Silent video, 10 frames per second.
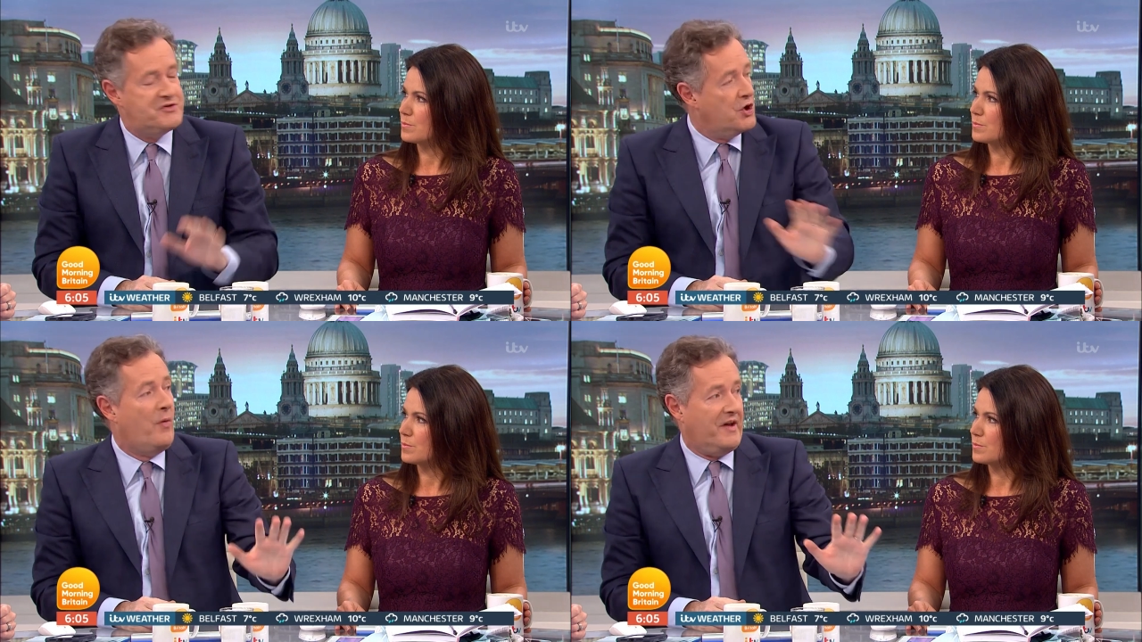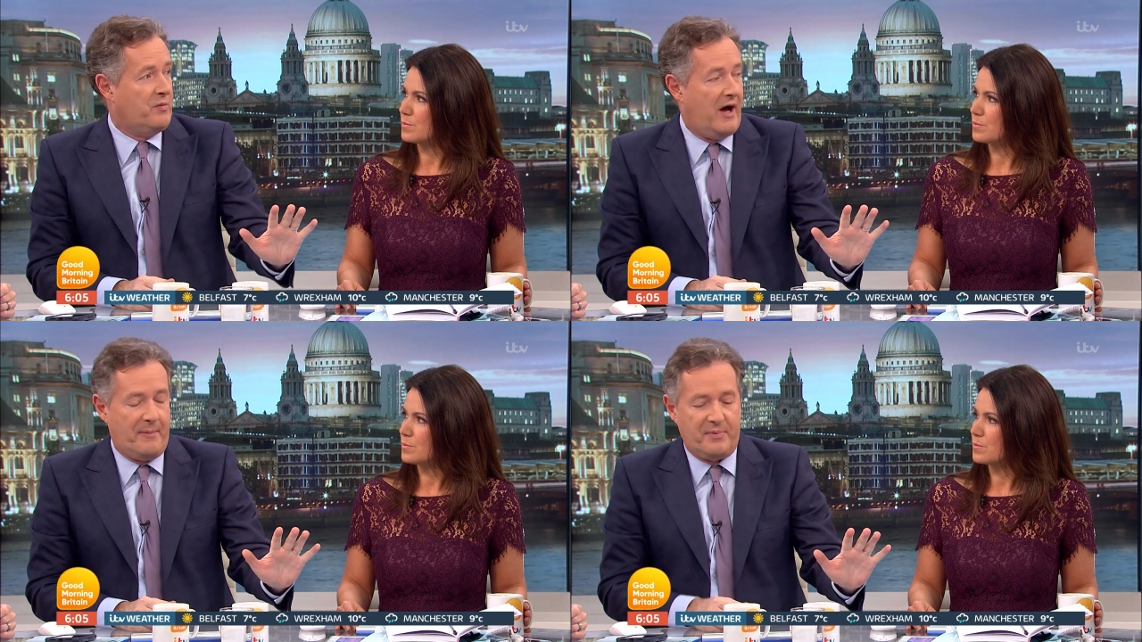Speaker 1: I'm sure
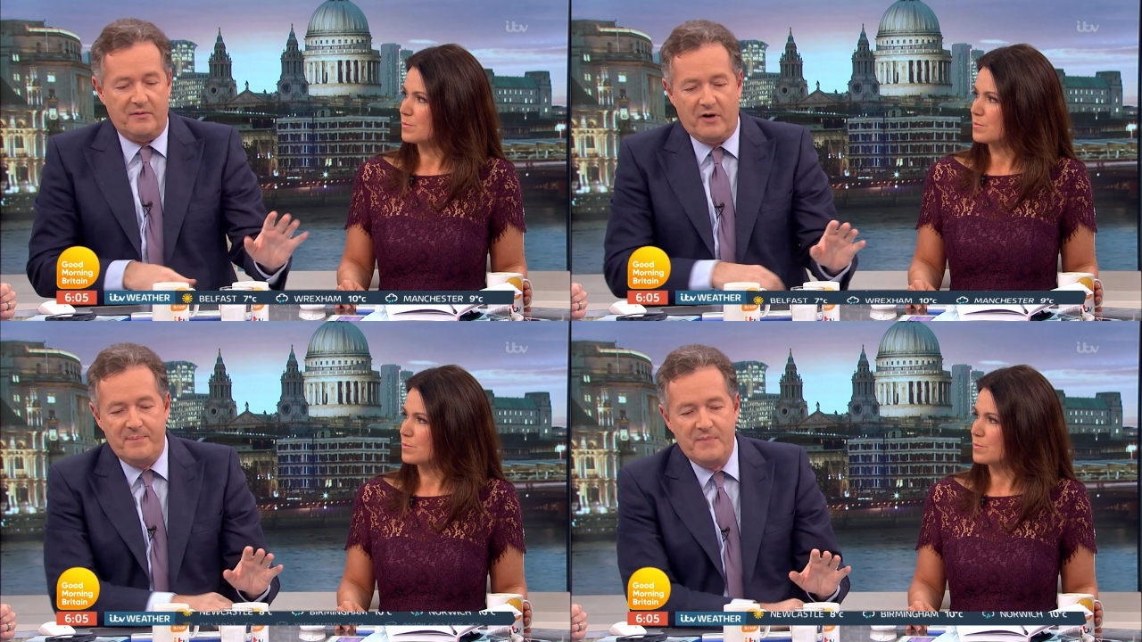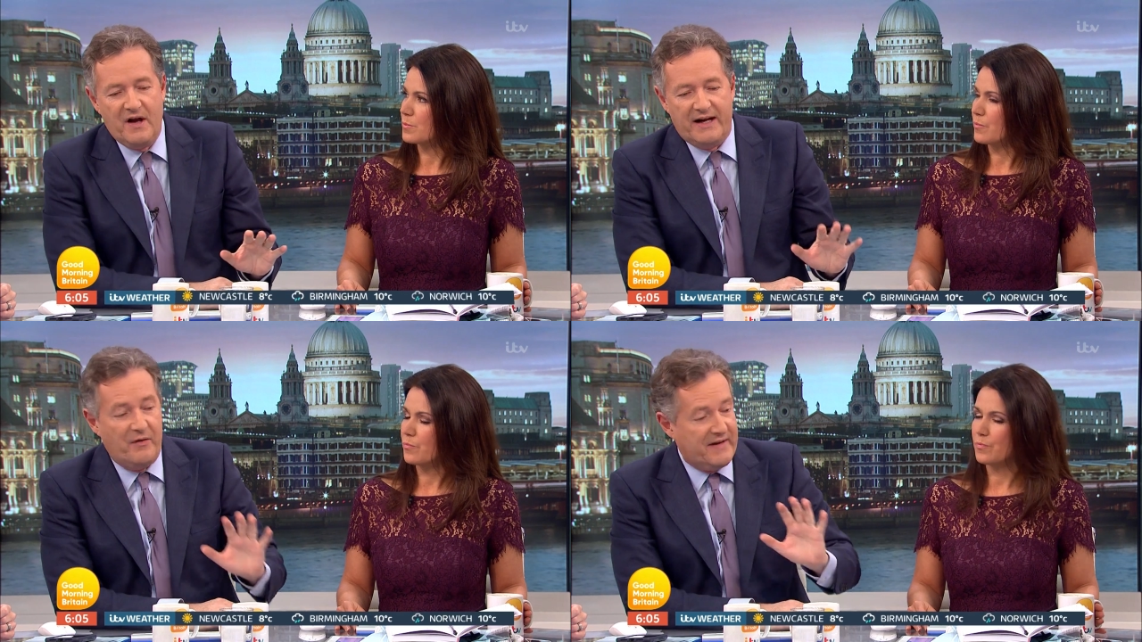that's what happened, right?
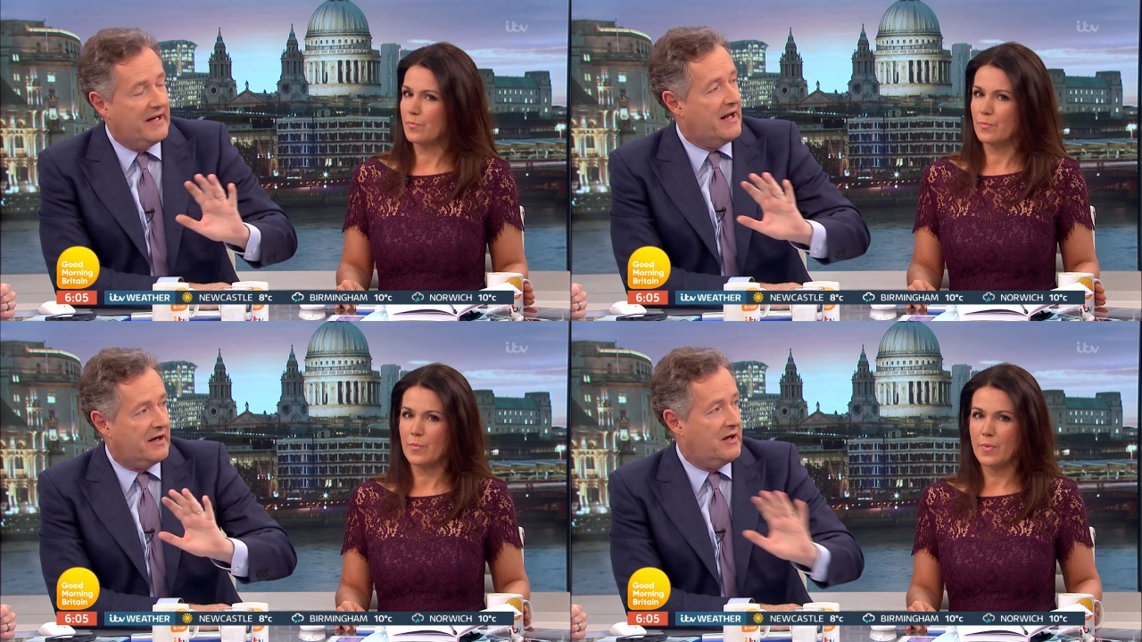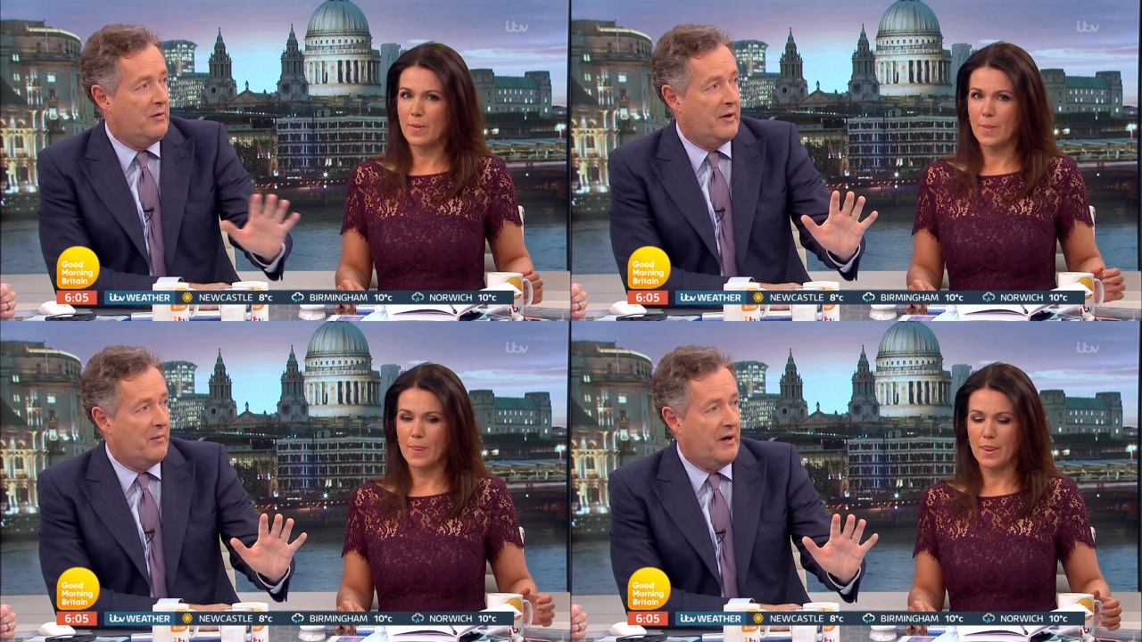I don't think he had a
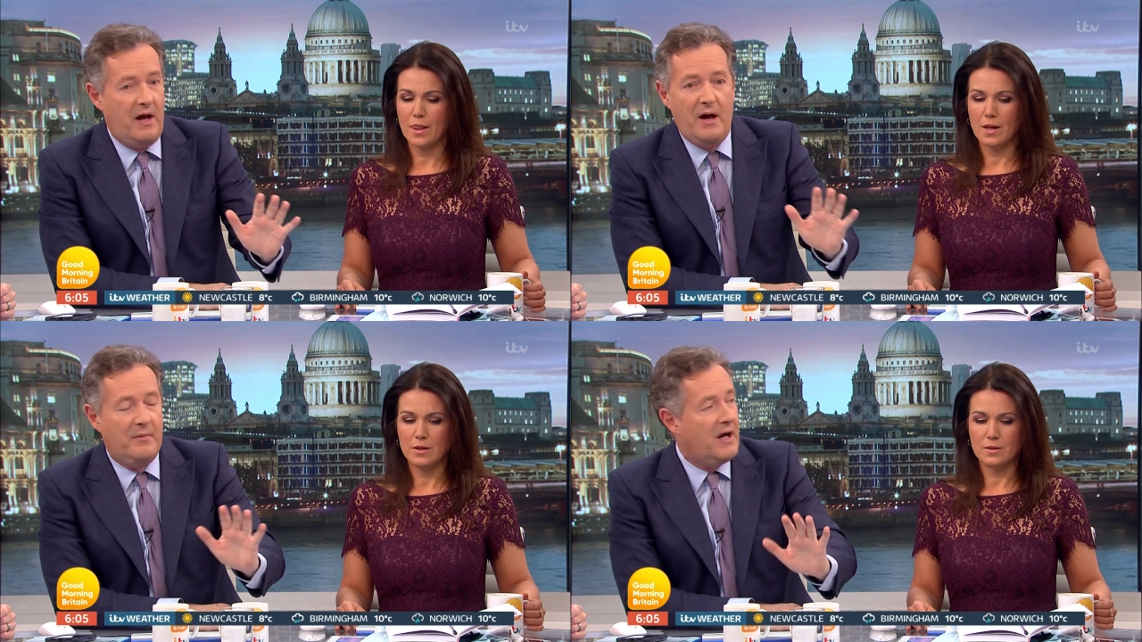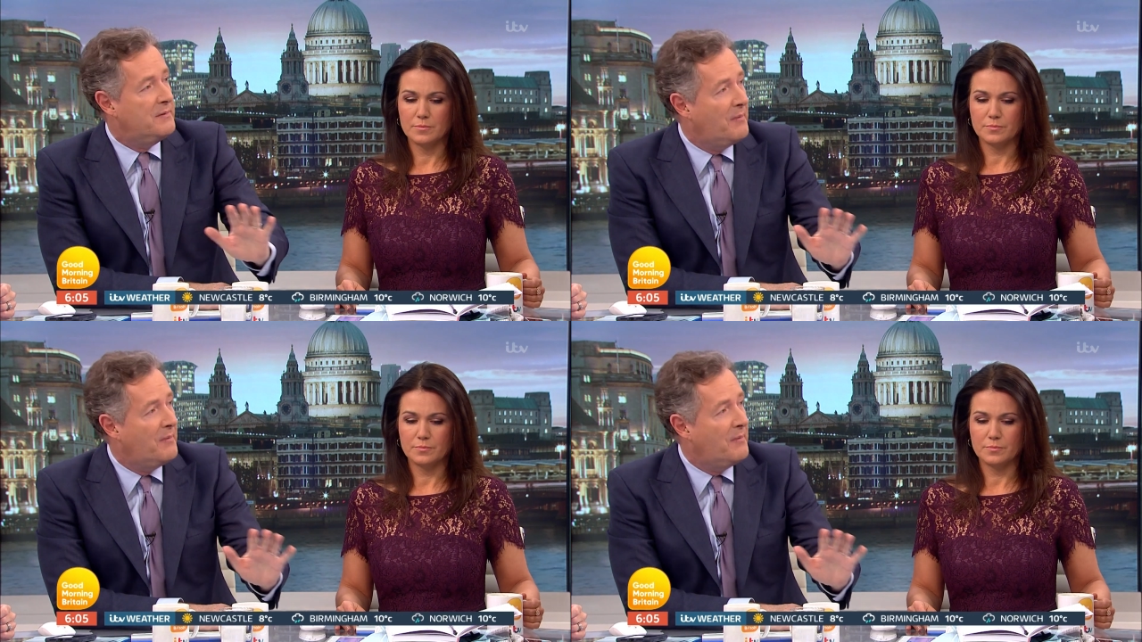clue. No, I believe that.